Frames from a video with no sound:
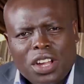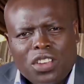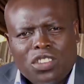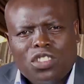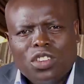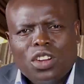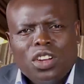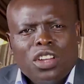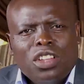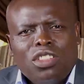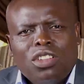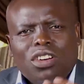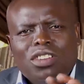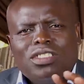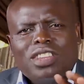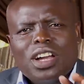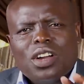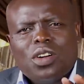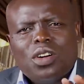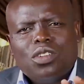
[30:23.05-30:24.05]
So
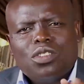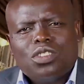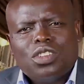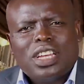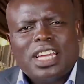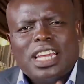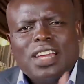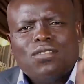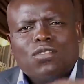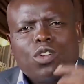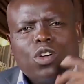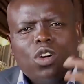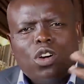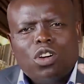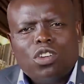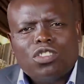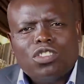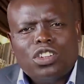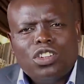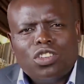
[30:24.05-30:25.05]
those are goals. You can have
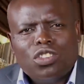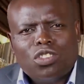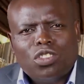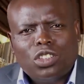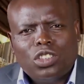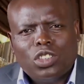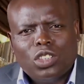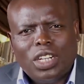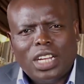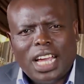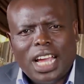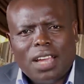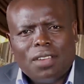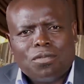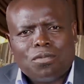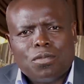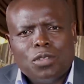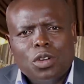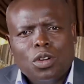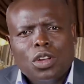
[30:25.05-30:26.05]
goals in your social life.
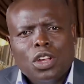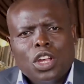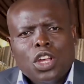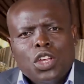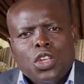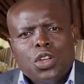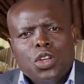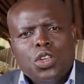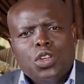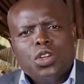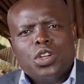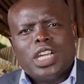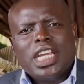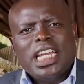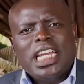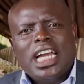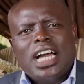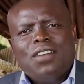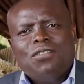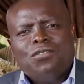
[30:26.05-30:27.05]
You
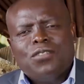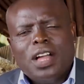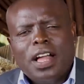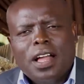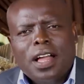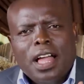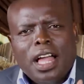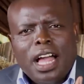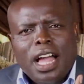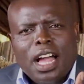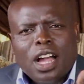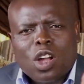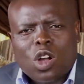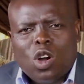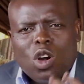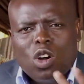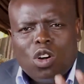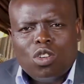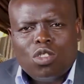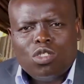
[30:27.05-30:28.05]
can have
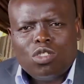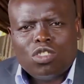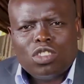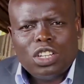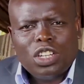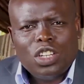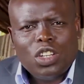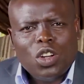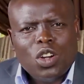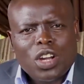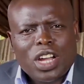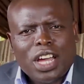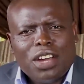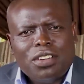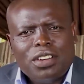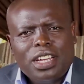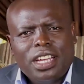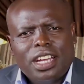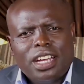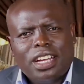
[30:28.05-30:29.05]
goals in your
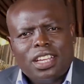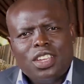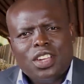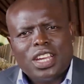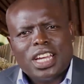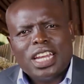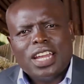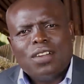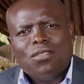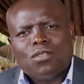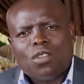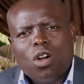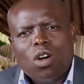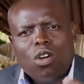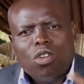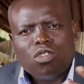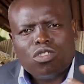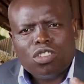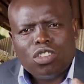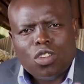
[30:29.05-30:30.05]
career. You can have
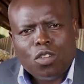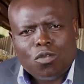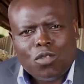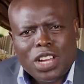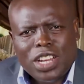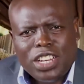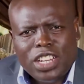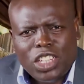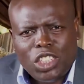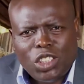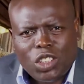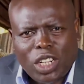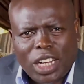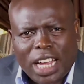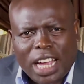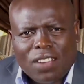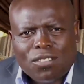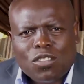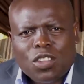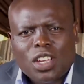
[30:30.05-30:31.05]
goals in your financial
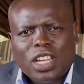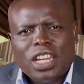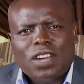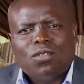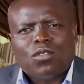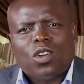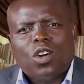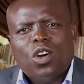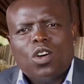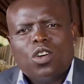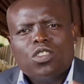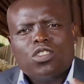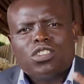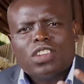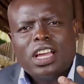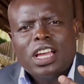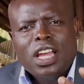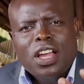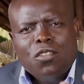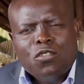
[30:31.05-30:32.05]
life. You can have goals
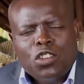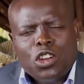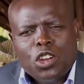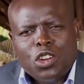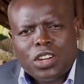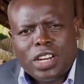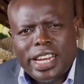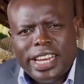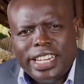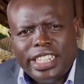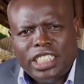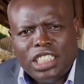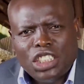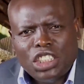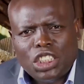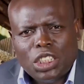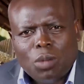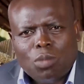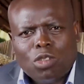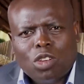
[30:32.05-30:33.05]
for your
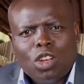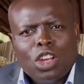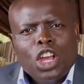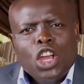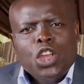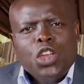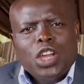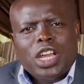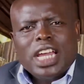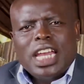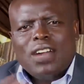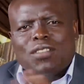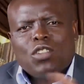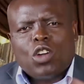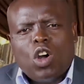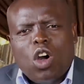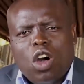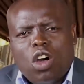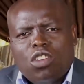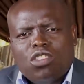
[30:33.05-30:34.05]
relationships. You can have
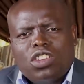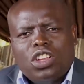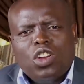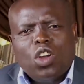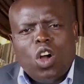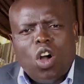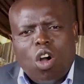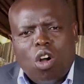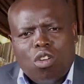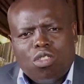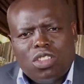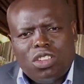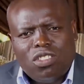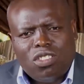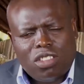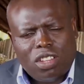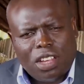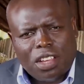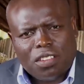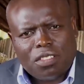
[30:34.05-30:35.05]
goals in all
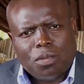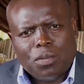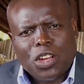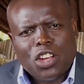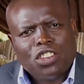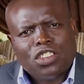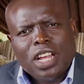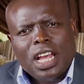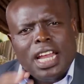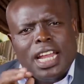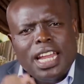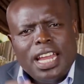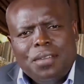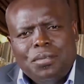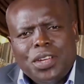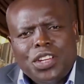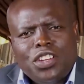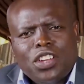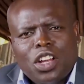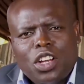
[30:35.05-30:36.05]
these things. Because let
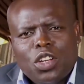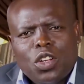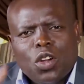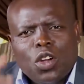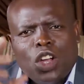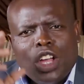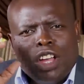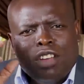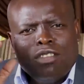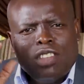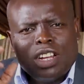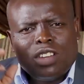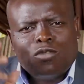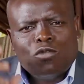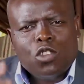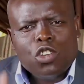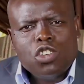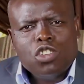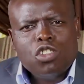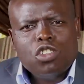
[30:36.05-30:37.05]
me tell you that
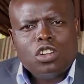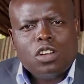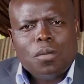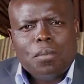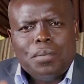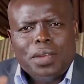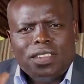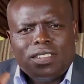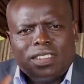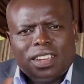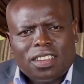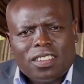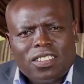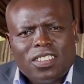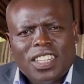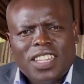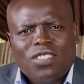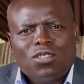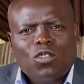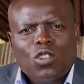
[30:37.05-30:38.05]
for you to be
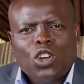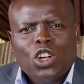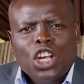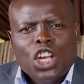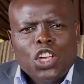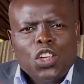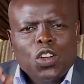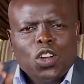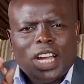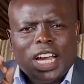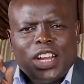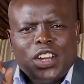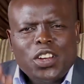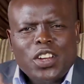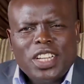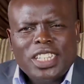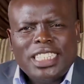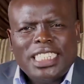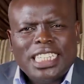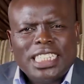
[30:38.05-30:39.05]
successful, you
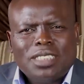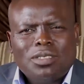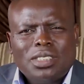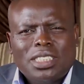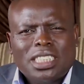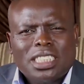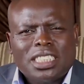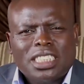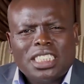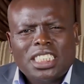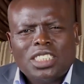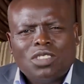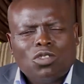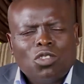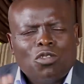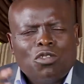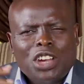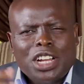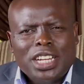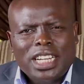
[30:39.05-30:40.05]
cannot just be
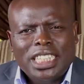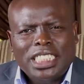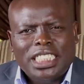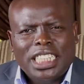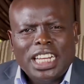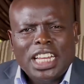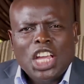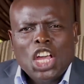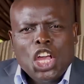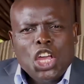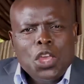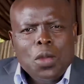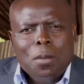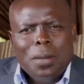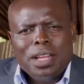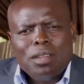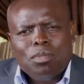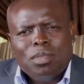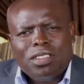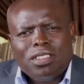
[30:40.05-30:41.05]
successful financially. You
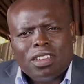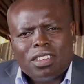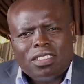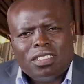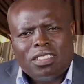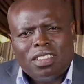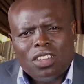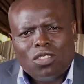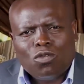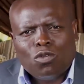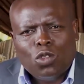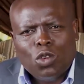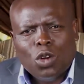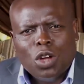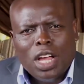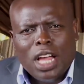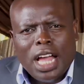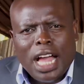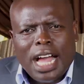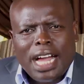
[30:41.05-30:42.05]
must be
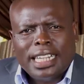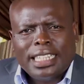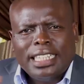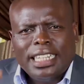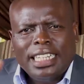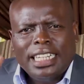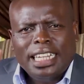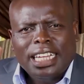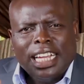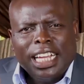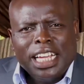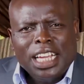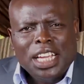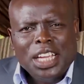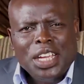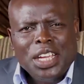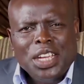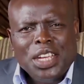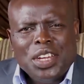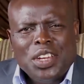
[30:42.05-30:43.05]
successful actually
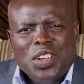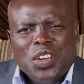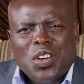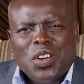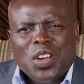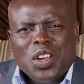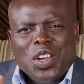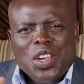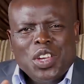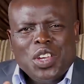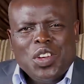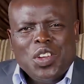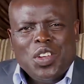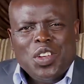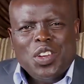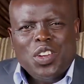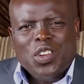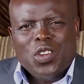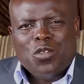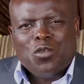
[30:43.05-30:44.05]
in
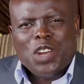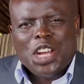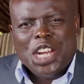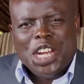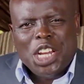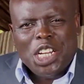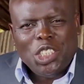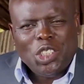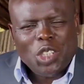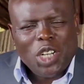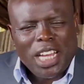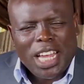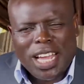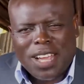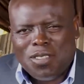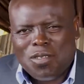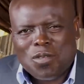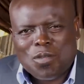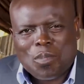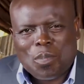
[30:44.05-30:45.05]
your financial
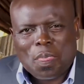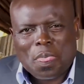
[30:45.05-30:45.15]
life.